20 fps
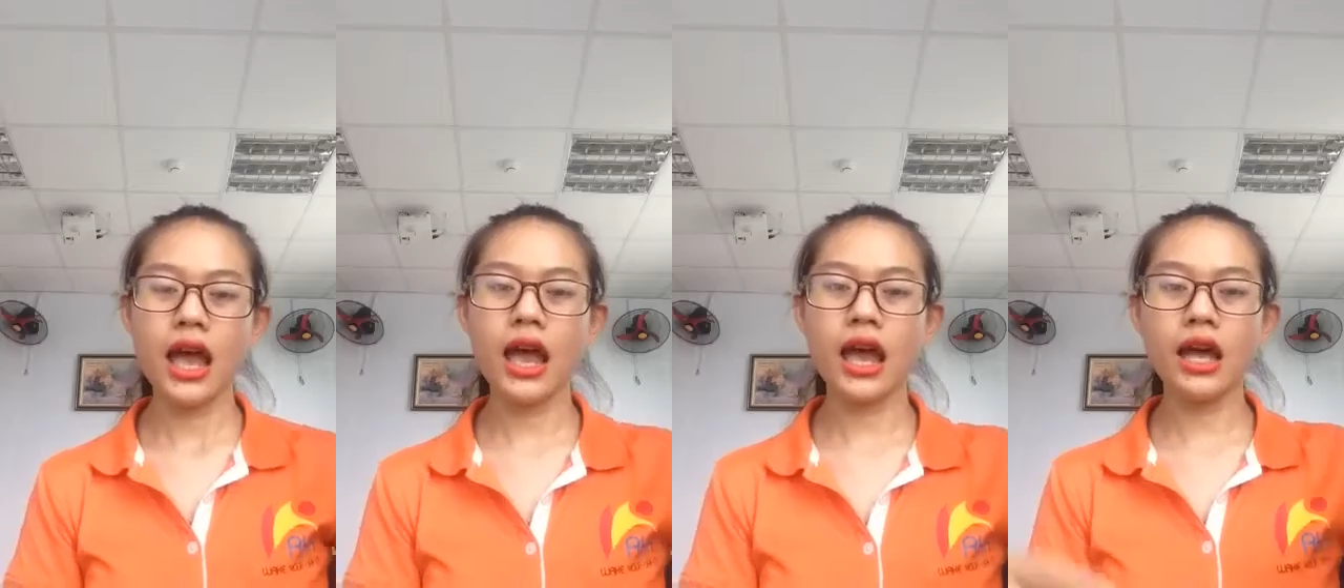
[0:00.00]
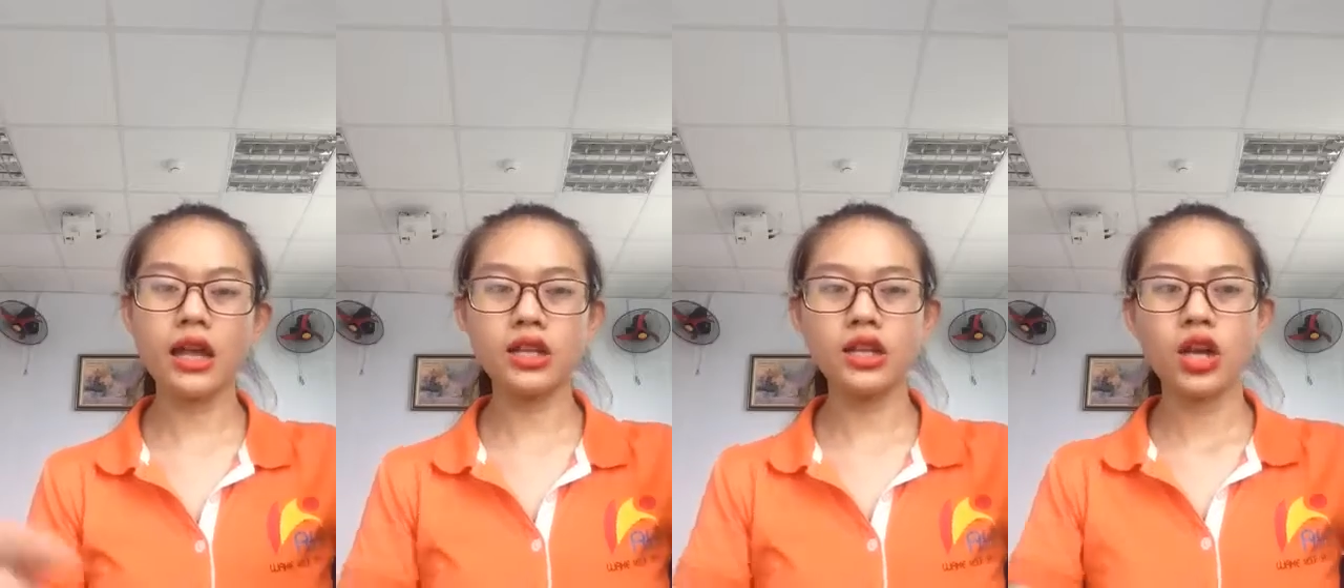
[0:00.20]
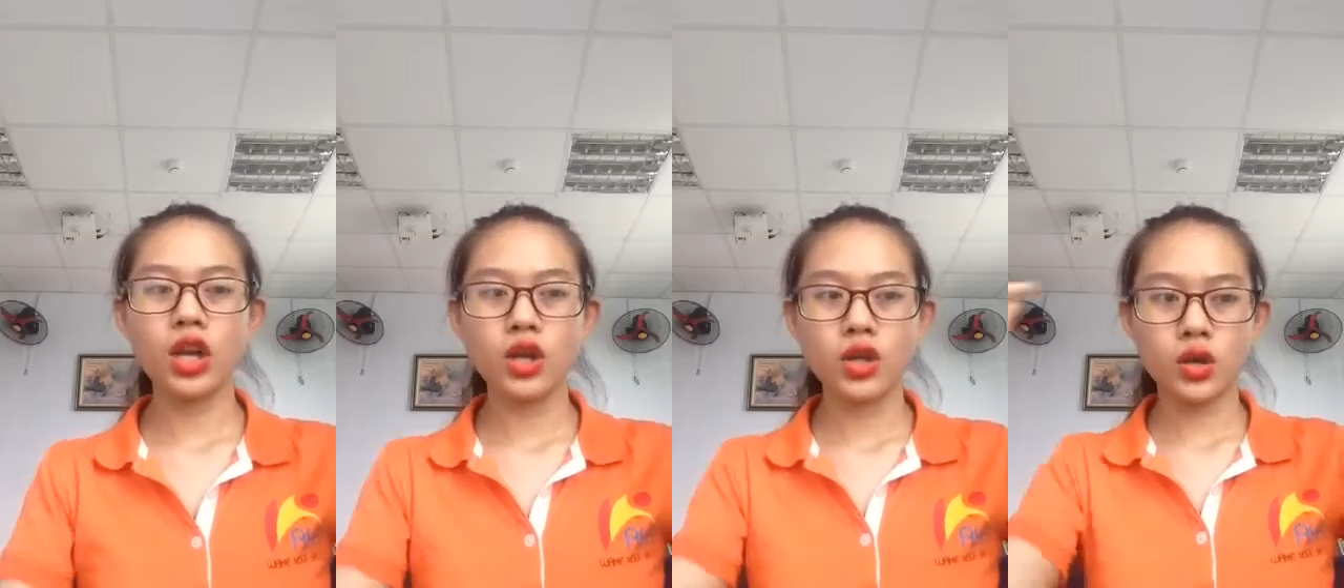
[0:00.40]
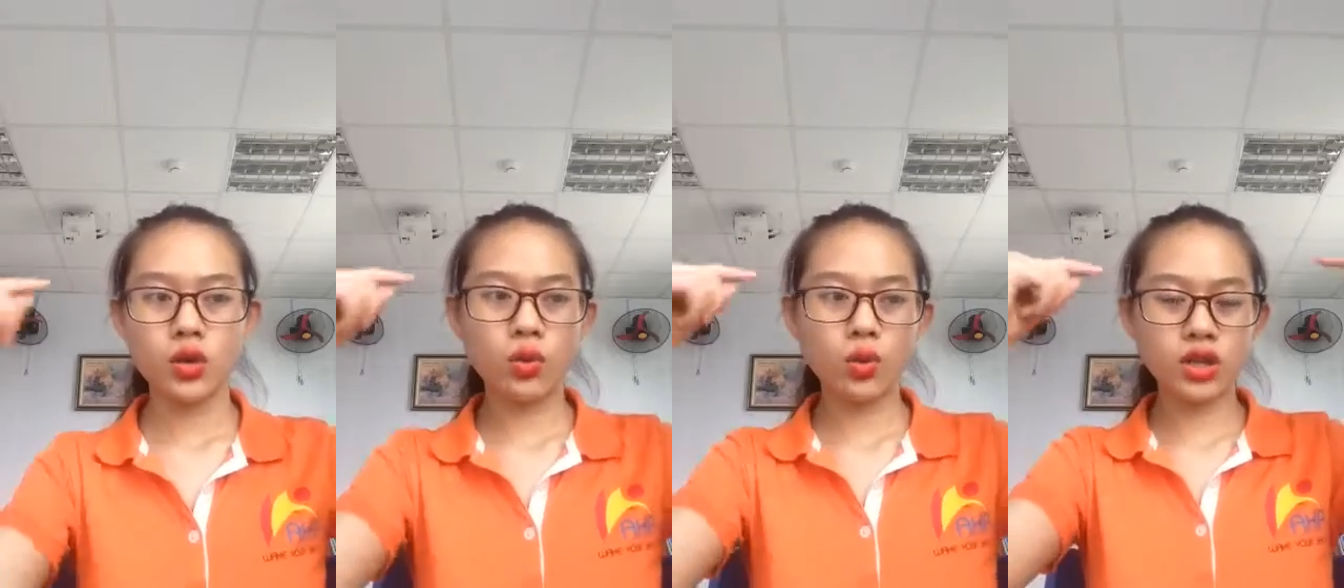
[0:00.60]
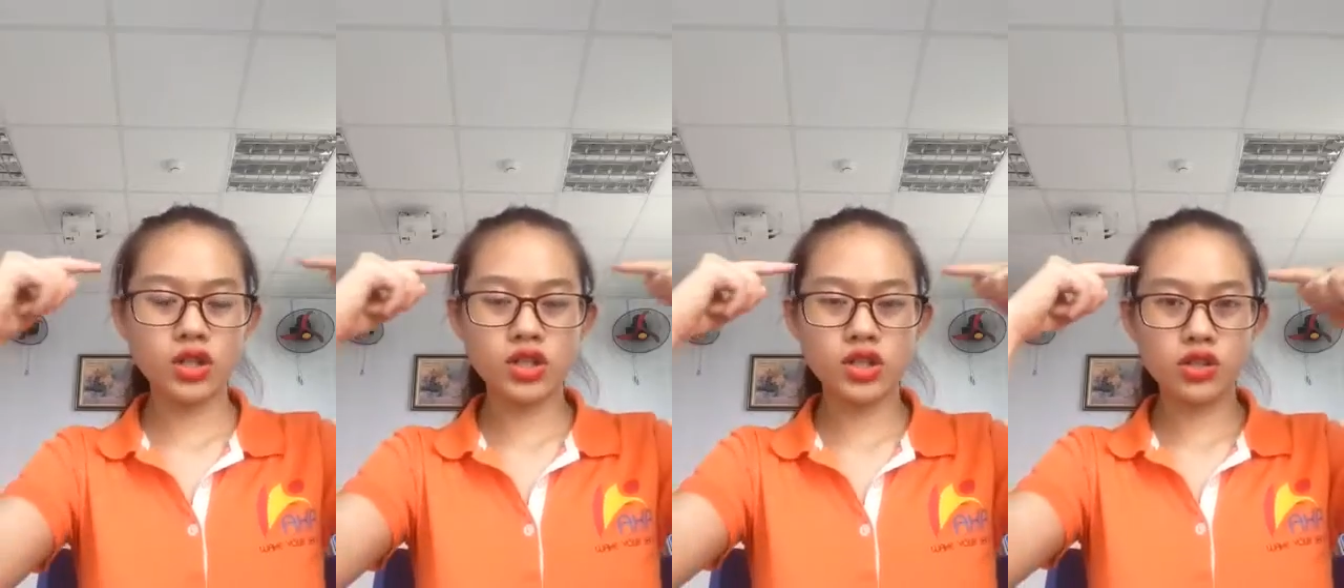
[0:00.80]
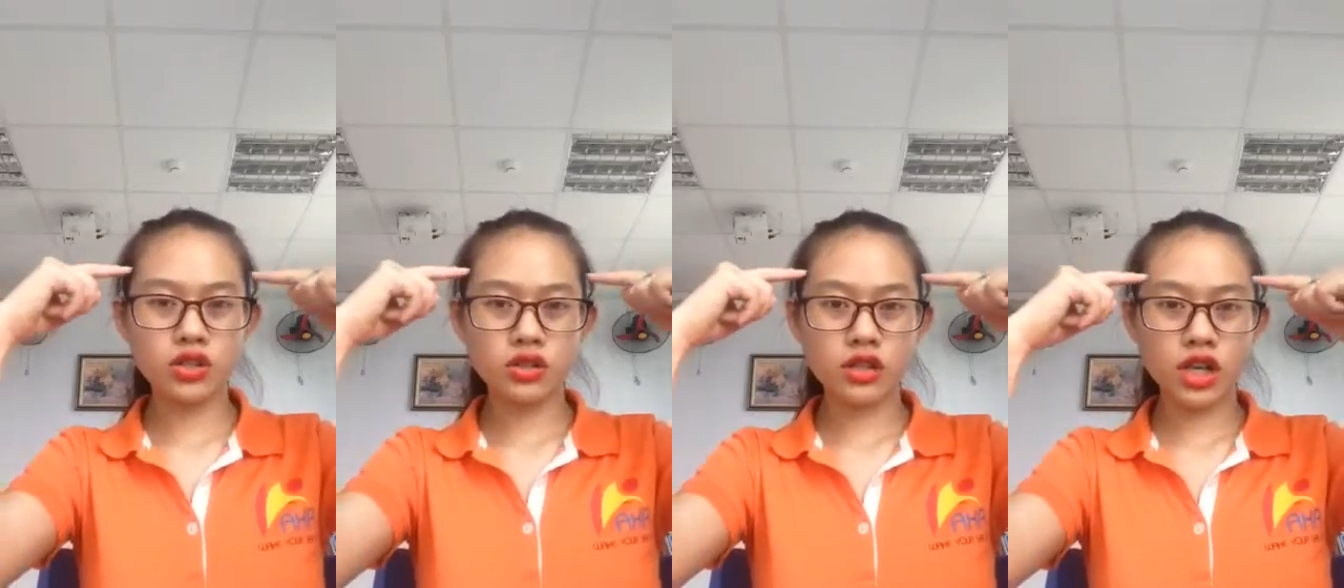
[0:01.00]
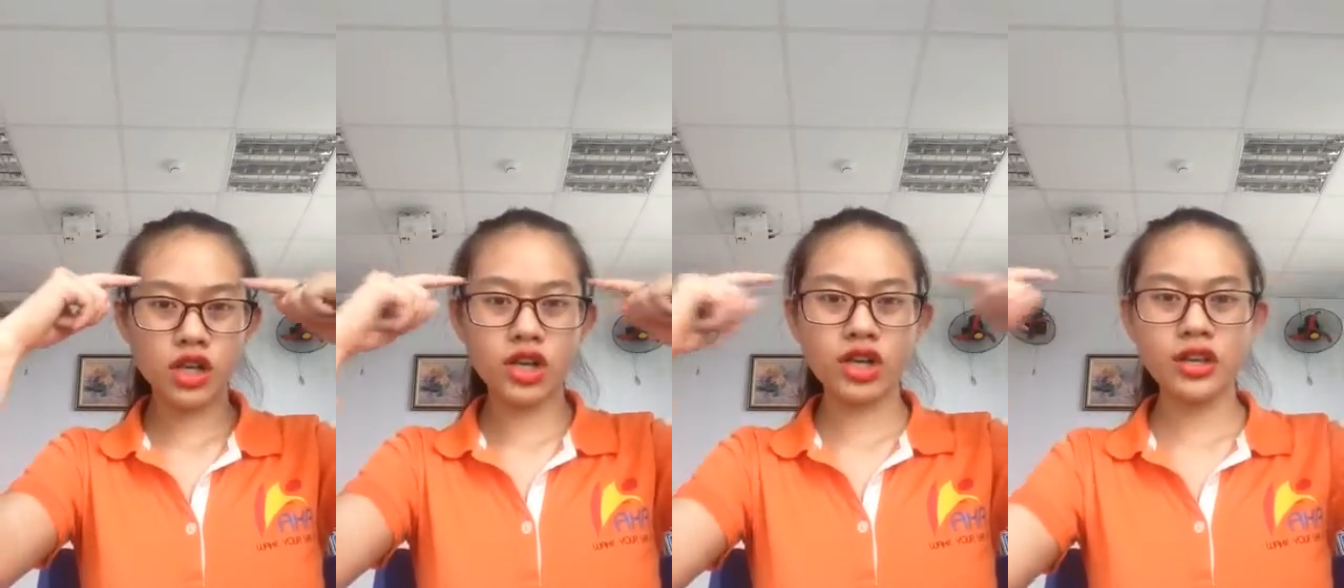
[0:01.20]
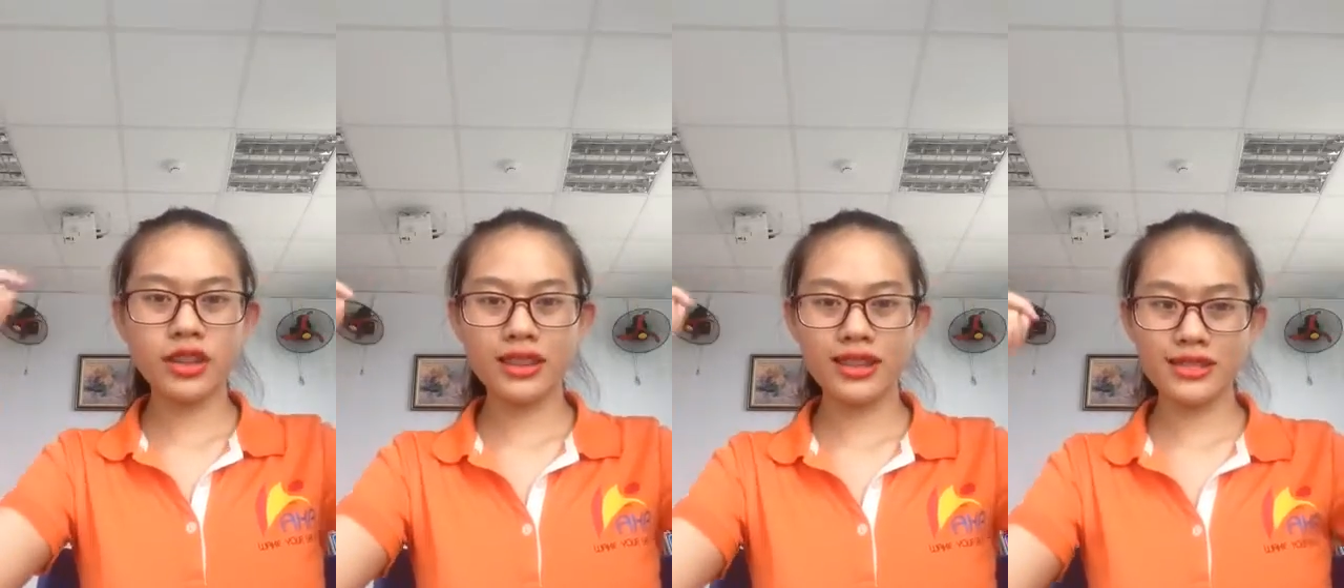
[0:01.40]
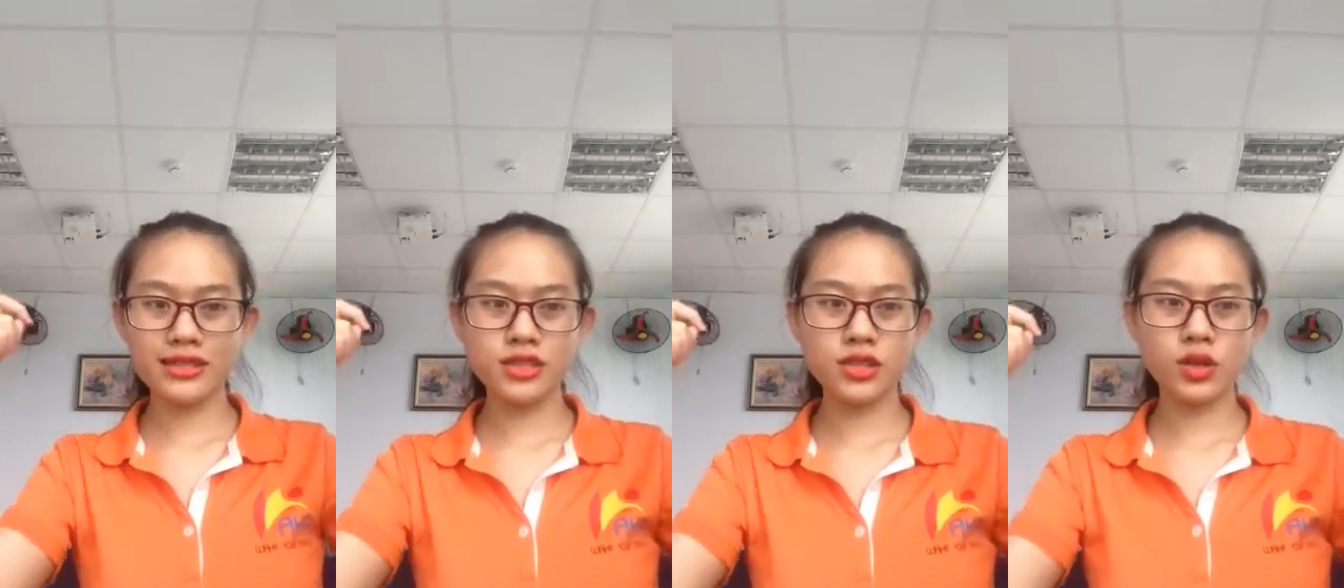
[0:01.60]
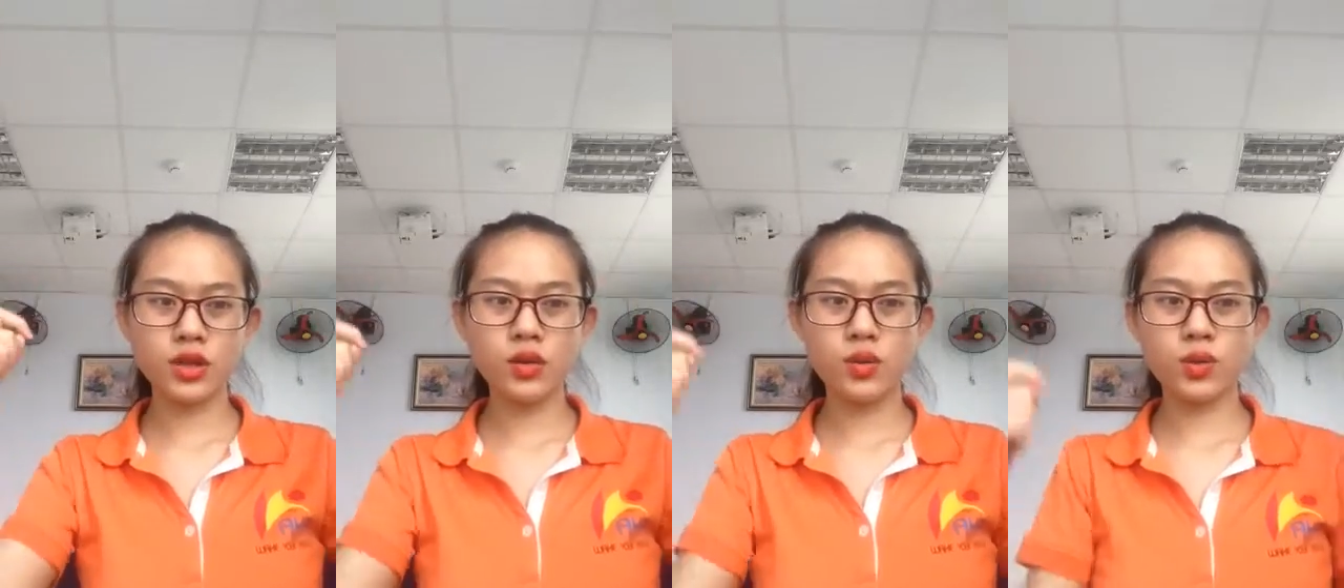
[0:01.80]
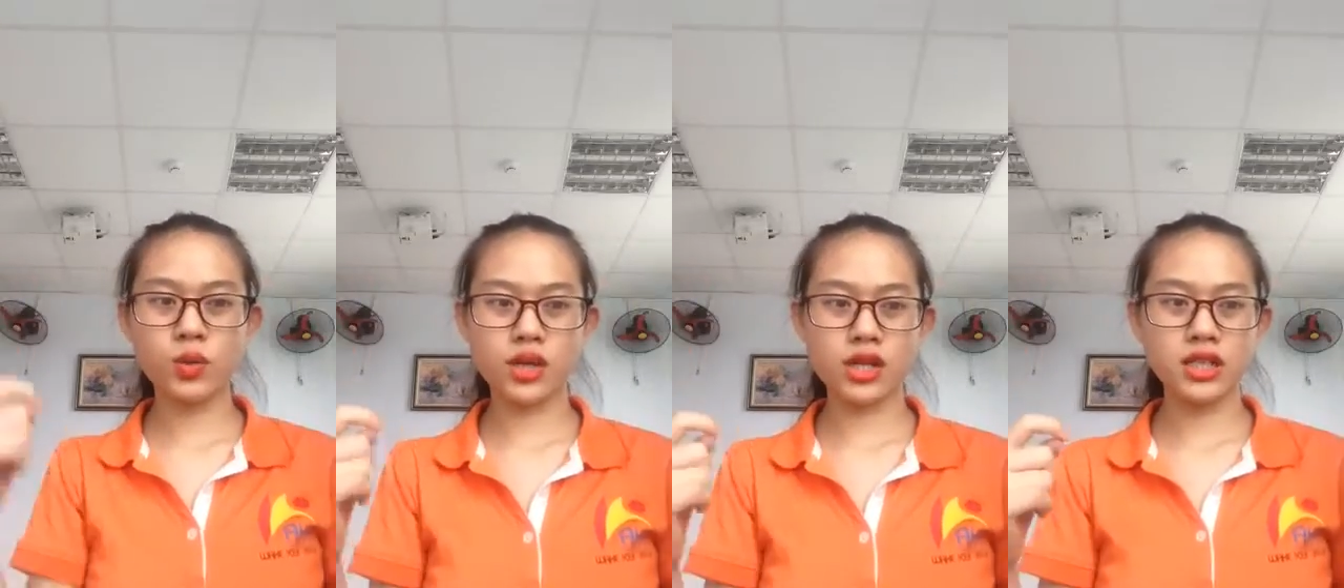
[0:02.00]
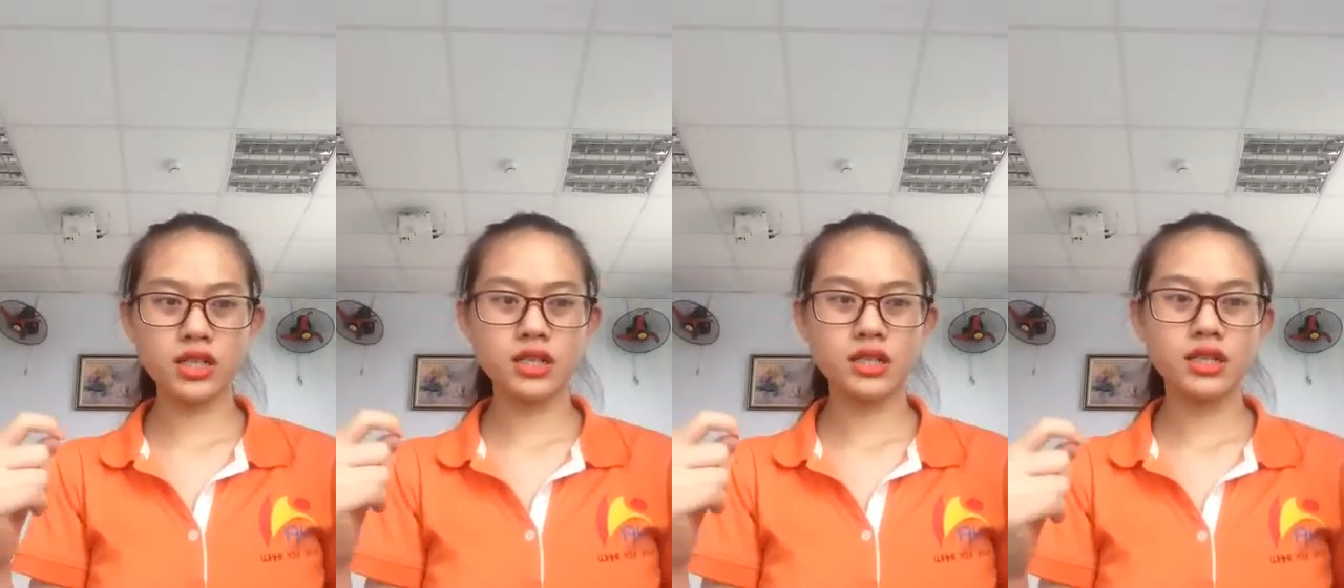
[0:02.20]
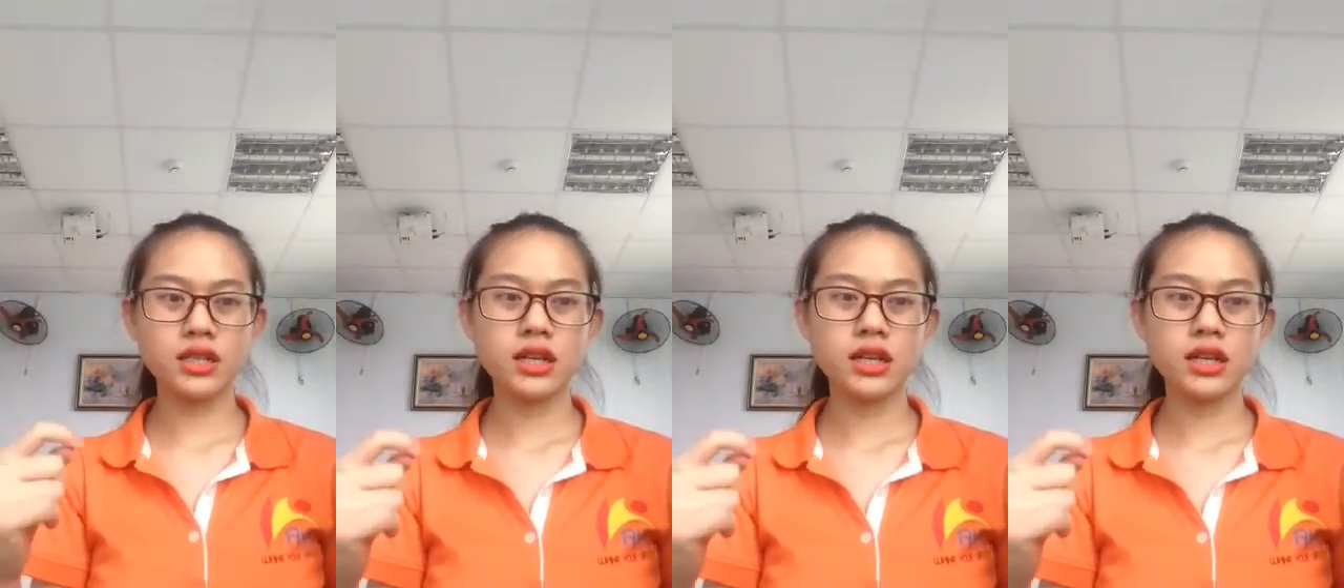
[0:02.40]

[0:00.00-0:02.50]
and you want to learn this new word.